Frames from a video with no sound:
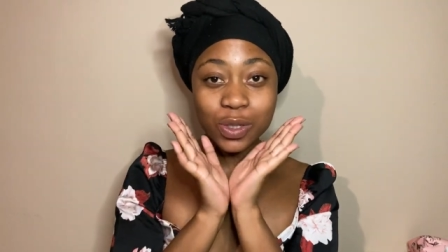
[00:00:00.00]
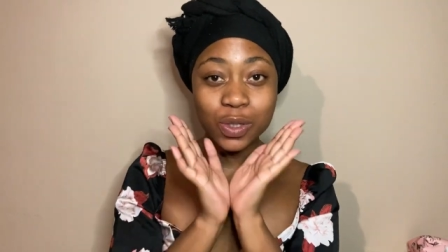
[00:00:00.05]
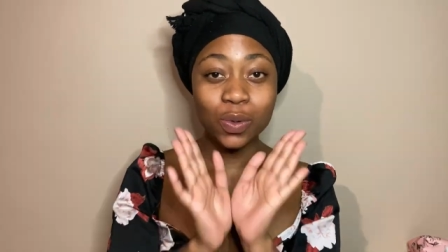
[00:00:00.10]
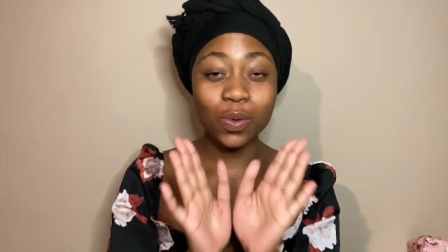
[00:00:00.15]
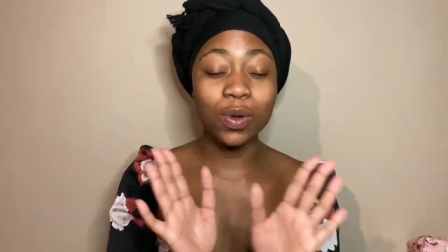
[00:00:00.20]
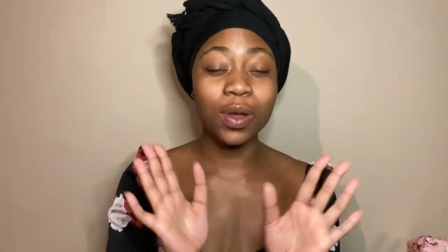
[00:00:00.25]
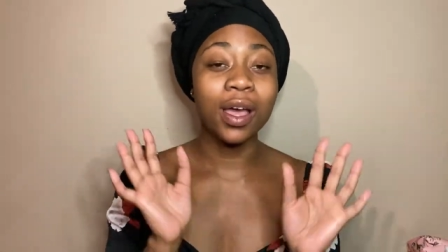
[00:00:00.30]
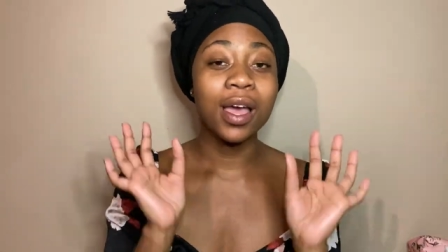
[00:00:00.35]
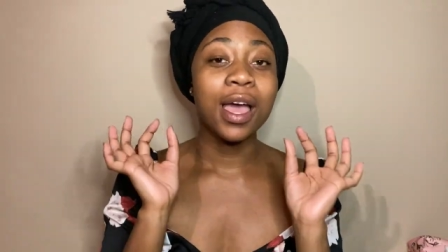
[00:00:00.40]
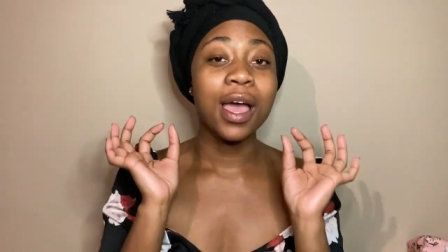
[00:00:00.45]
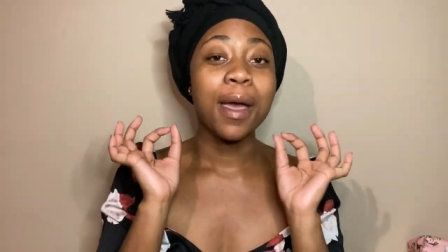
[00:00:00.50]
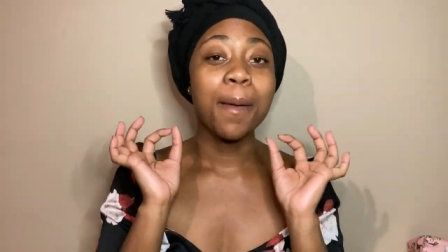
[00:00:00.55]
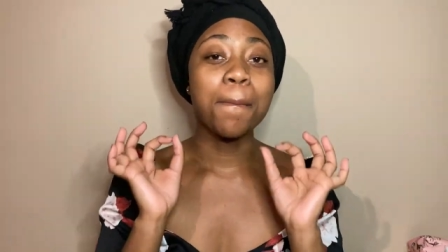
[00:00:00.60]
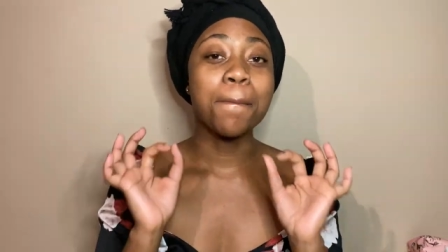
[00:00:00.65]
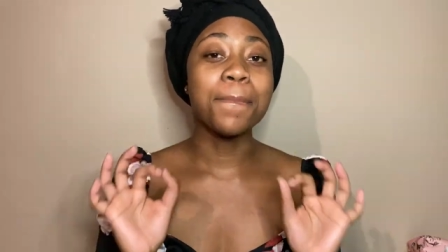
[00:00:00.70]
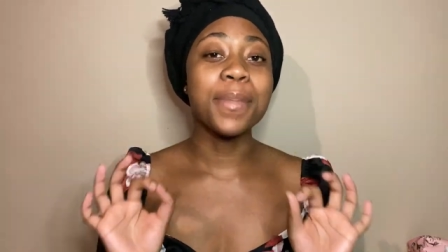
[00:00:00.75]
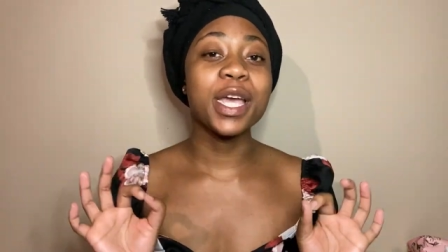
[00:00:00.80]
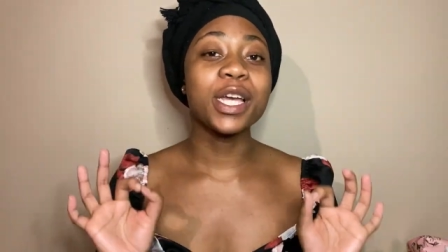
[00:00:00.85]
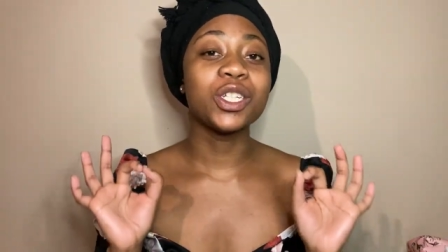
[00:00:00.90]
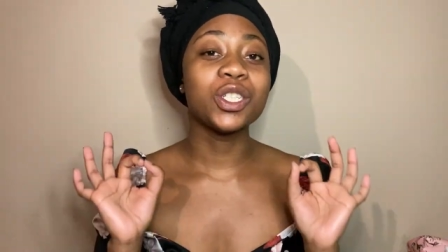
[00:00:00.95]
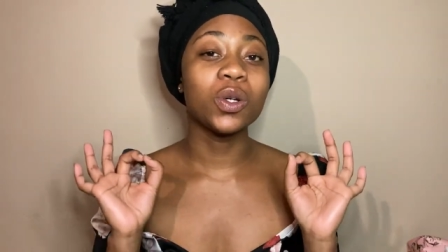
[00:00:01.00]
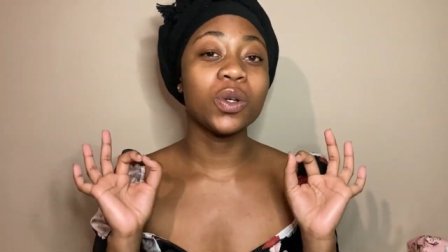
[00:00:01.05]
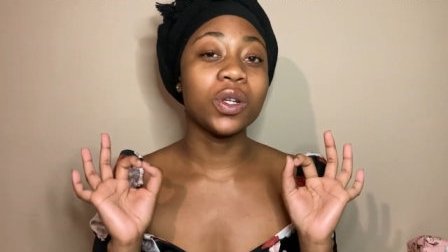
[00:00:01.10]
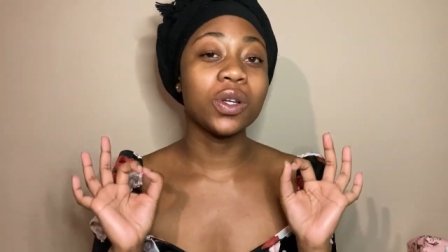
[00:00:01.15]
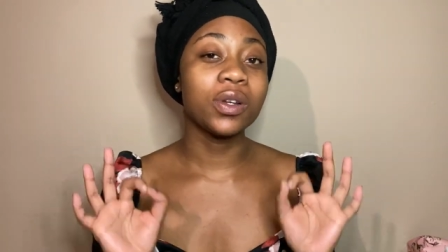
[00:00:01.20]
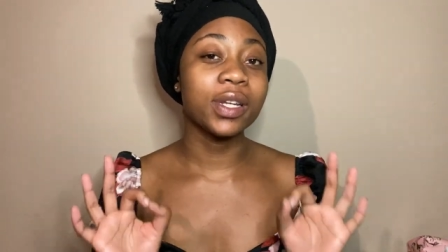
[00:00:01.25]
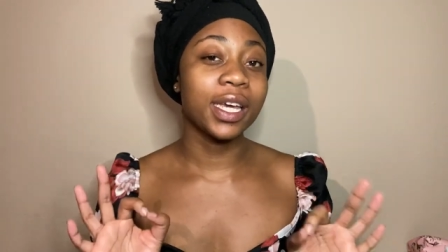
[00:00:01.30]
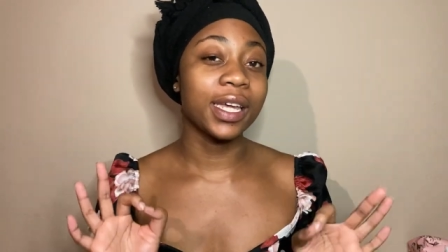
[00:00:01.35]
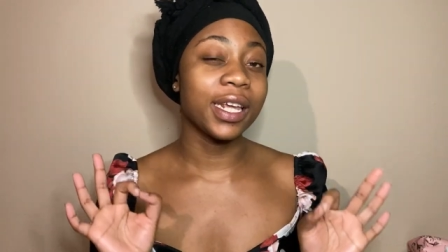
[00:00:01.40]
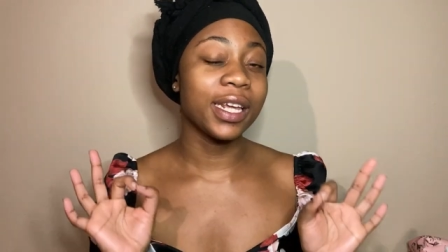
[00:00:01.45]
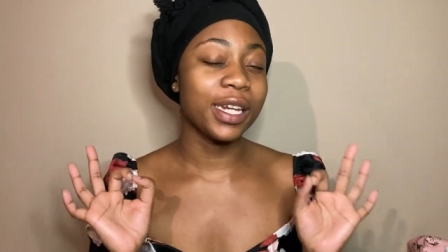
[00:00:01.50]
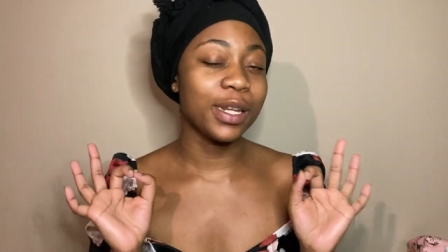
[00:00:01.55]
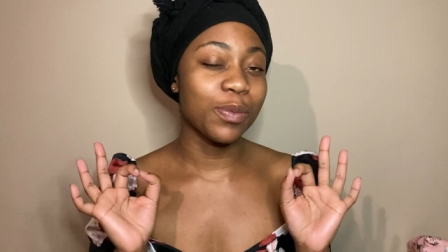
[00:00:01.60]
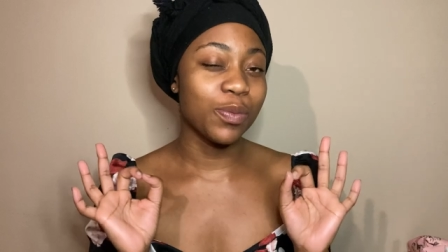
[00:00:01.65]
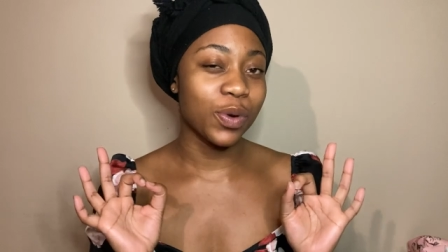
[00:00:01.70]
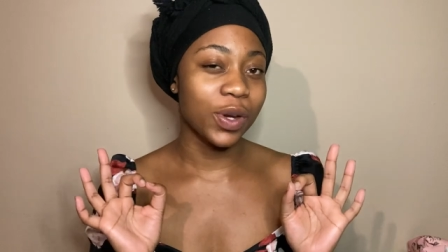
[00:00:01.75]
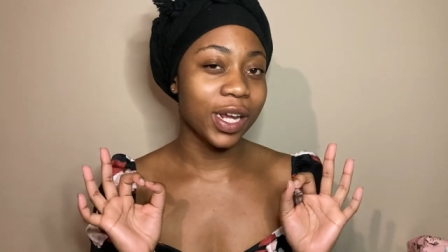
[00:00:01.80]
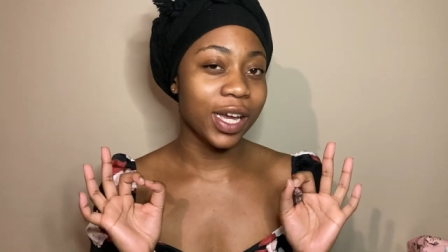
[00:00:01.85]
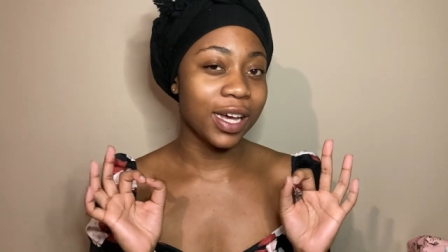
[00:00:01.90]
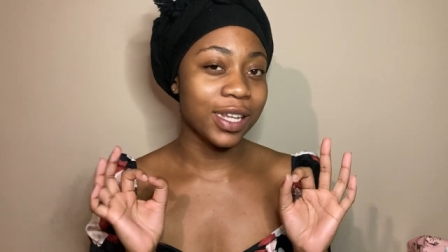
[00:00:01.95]
to make sure we don't get any
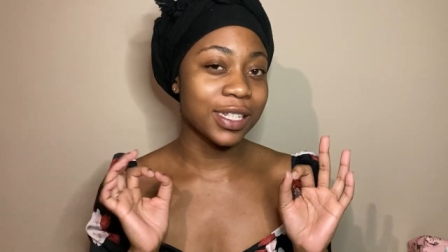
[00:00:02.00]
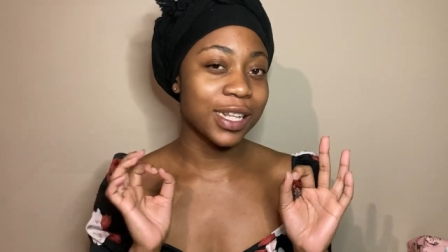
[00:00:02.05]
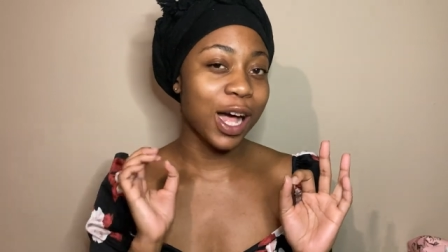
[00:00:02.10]
breakouts.